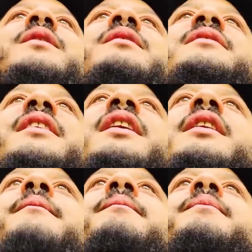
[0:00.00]
Zinni,
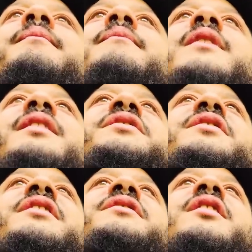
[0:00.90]

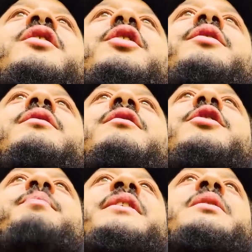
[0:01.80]
this is a good
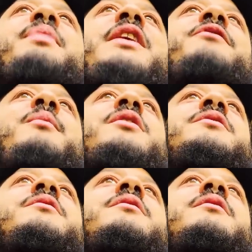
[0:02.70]
piece of play from us.